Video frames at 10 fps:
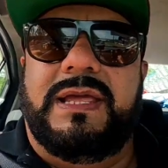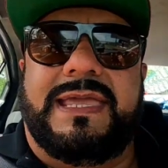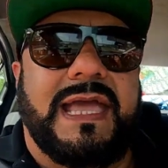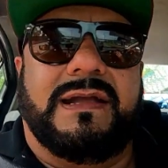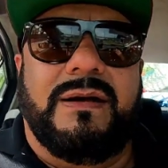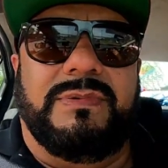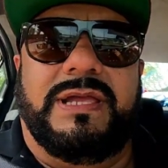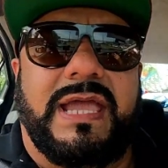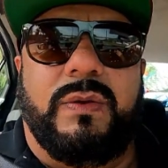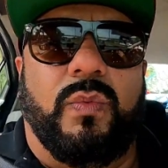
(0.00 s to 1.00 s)
They can't come
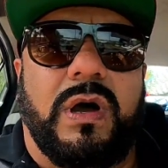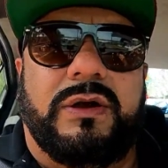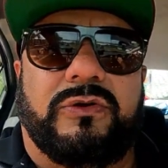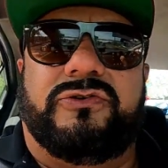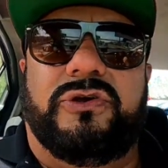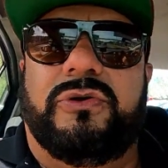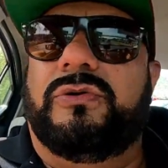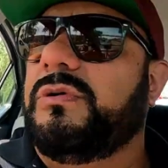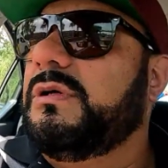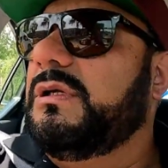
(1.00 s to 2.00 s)
to gate 1 or
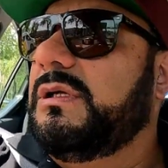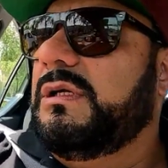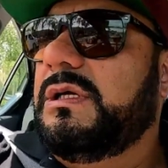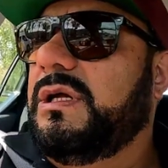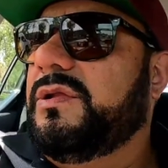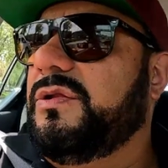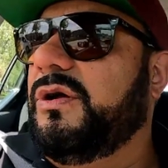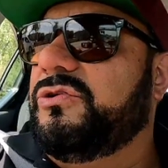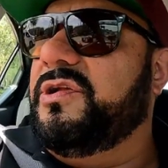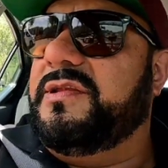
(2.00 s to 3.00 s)
2.
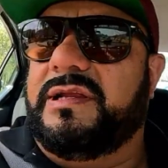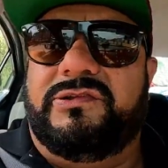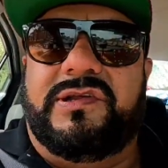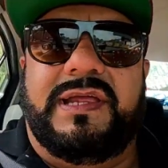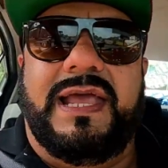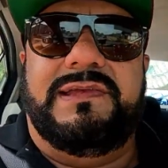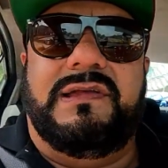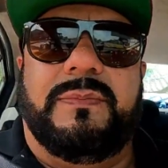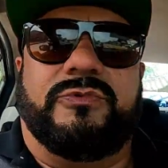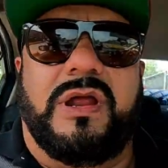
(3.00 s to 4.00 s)
So just a
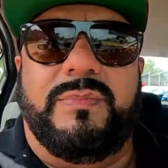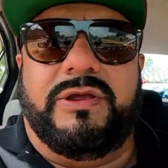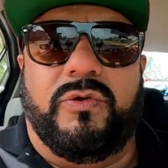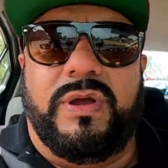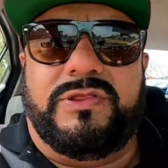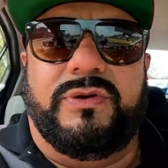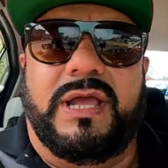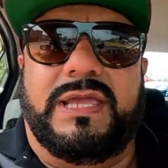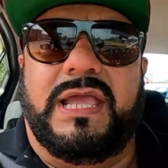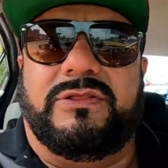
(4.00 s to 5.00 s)
heads up, try to make your way through
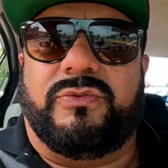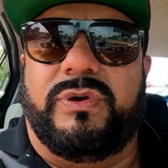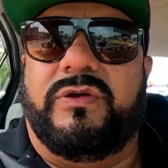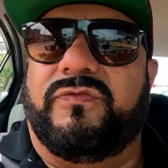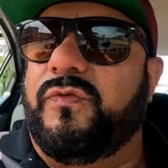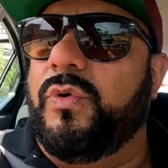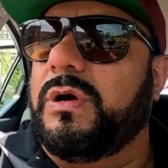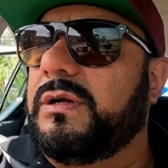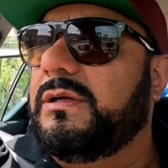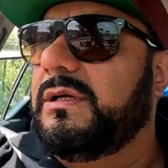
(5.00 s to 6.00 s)
that gate 3 or
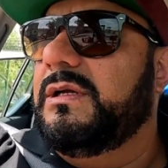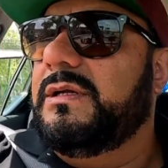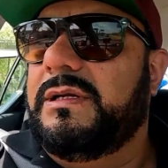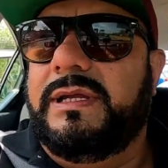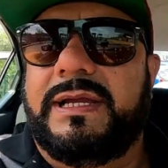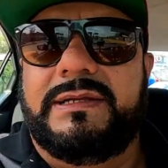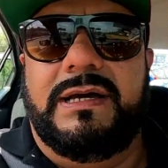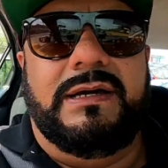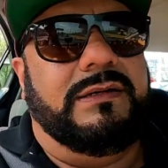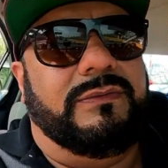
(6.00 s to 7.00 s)
4. And
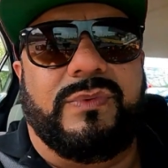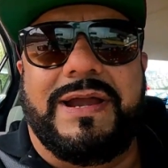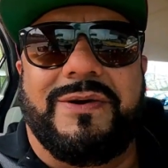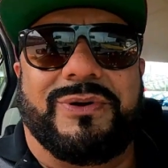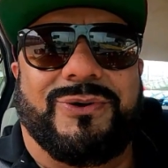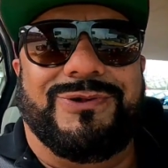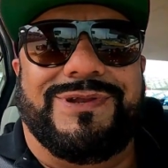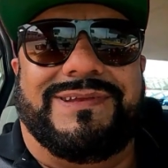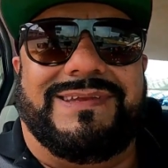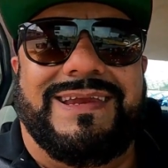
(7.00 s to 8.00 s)
right now we're
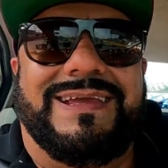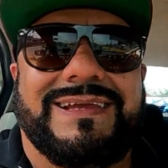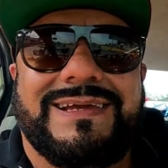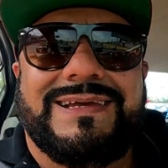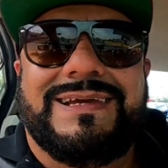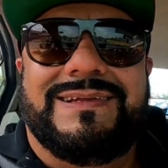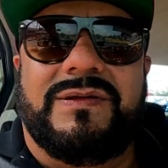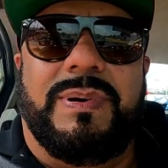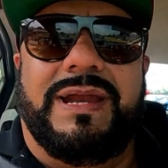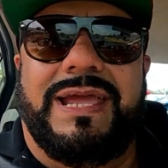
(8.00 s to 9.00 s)
cruising the city.
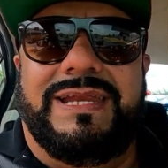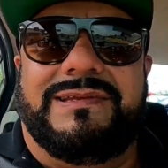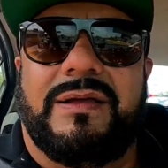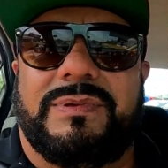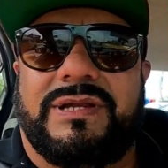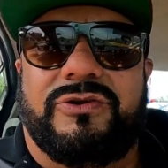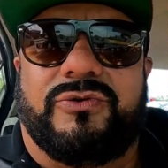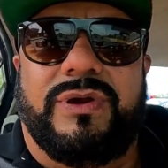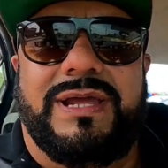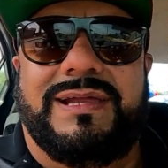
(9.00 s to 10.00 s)
It's about 80-something
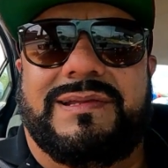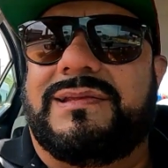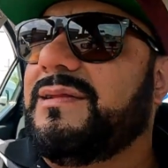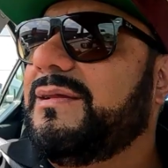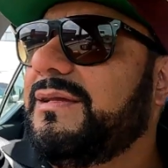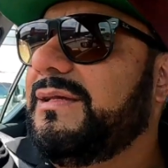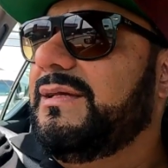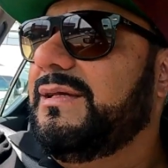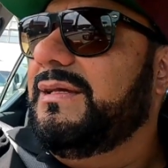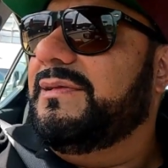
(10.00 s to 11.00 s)
degrees.
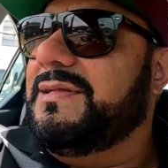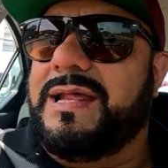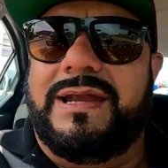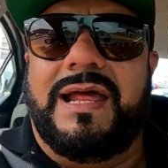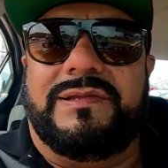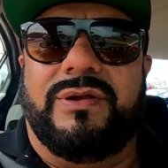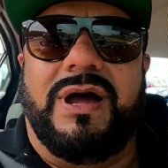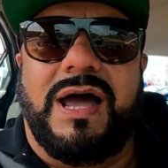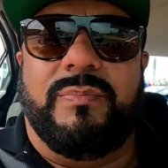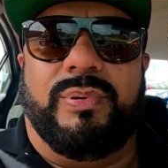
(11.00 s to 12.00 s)
It's got a nice
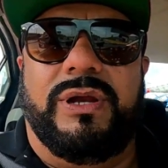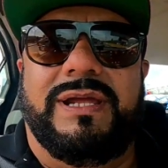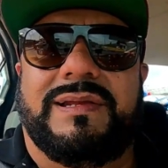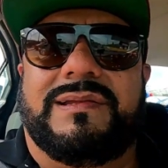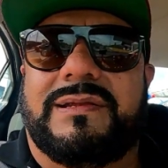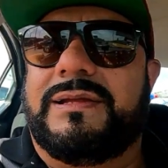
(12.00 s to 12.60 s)
little hot breeze,